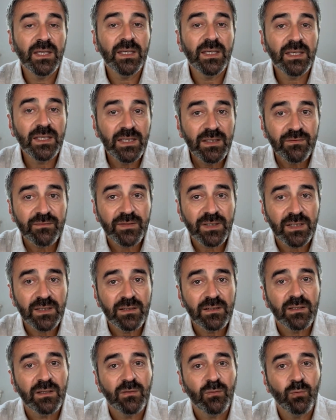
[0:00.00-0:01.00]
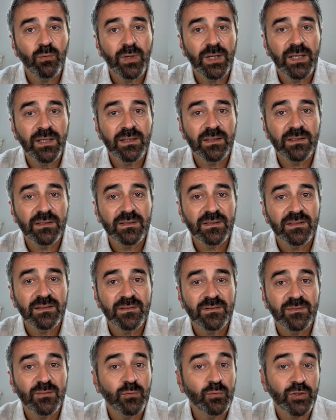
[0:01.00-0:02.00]
even when
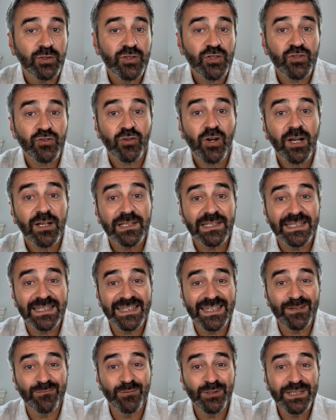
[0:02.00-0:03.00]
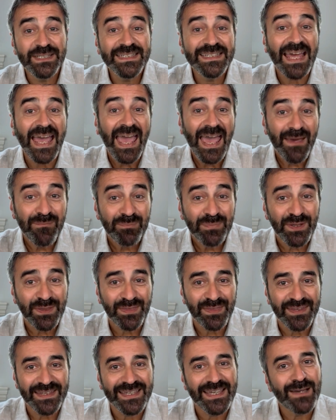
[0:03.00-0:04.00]
we're struggling and we need
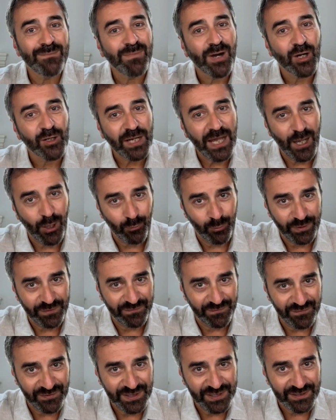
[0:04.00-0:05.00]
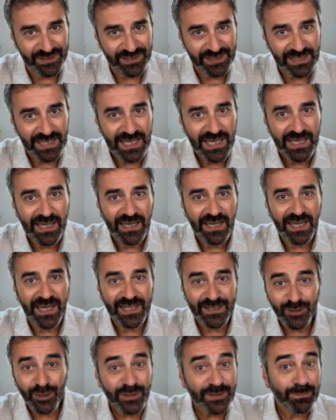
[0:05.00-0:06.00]
empathy about how we feel
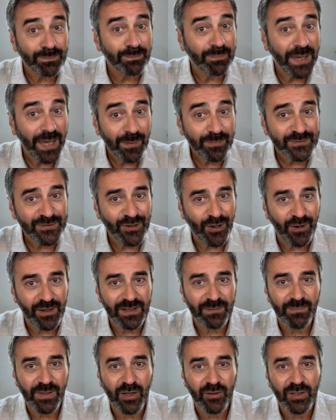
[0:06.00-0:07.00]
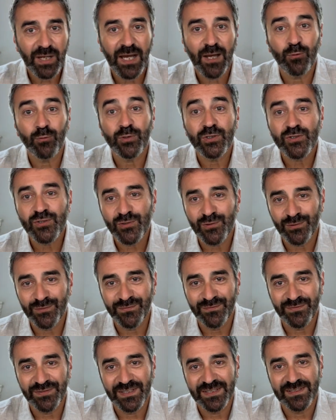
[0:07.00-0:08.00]
and not a pep talk about how we should
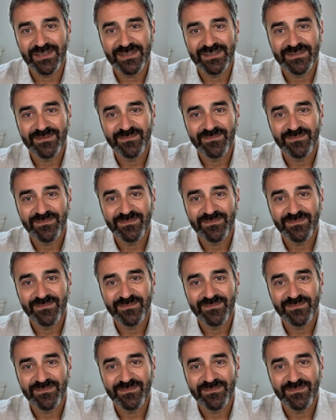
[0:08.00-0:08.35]
feel.